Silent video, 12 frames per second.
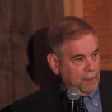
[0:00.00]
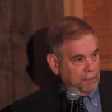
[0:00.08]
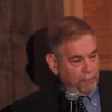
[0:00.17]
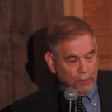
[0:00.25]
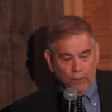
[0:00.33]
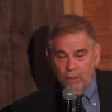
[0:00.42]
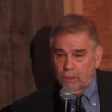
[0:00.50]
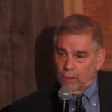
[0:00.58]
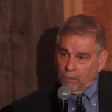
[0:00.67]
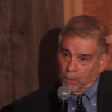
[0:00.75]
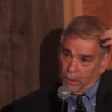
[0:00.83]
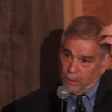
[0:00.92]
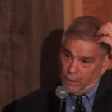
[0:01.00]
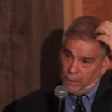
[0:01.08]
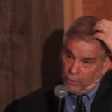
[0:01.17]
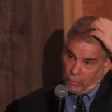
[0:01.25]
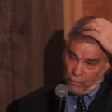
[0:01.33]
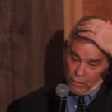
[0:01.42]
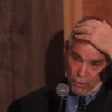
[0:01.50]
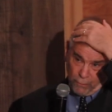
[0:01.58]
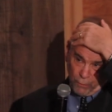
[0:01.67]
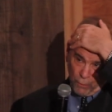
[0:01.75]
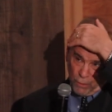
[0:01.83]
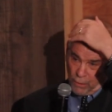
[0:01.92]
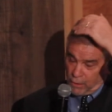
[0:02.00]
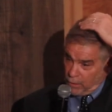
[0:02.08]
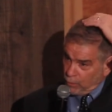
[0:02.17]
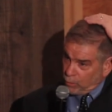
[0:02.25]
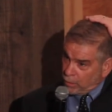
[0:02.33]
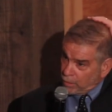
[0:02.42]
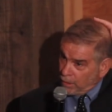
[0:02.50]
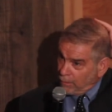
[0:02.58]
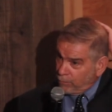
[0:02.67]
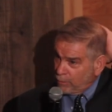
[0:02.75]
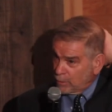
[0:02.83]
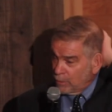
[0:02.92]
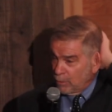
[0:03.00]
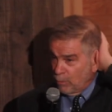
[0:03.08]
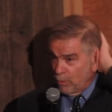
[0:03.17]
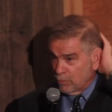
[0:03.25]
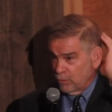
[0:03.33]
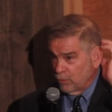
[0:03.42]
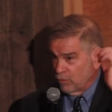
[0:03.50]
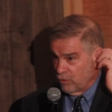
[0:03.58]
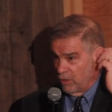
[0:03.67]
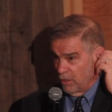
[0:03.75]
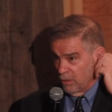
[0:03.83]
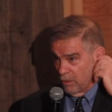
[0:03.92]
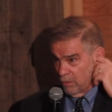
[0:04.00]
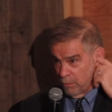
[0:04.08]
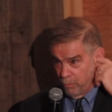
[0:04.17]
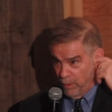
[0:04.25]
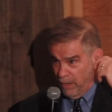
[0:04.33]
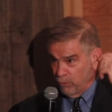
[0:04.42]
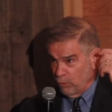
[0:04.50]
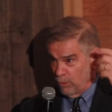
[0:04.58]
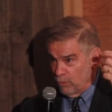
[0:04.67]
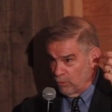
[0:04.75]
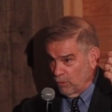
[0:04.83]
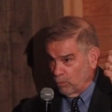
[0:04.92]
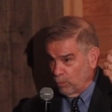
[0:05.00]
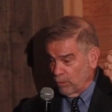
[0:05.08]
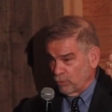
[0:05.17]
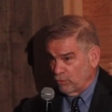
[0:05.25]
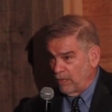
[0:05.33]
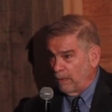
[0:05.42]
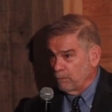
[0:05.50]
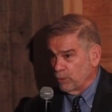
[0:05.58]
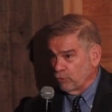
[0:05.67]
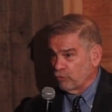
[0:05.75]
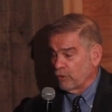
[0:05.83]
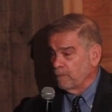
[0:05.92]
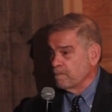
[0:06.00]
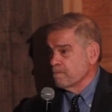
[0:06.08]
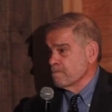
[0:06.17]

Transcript: And if you look in the Middle East and if you look in North Africa, you're also seeing that the boundaries that were established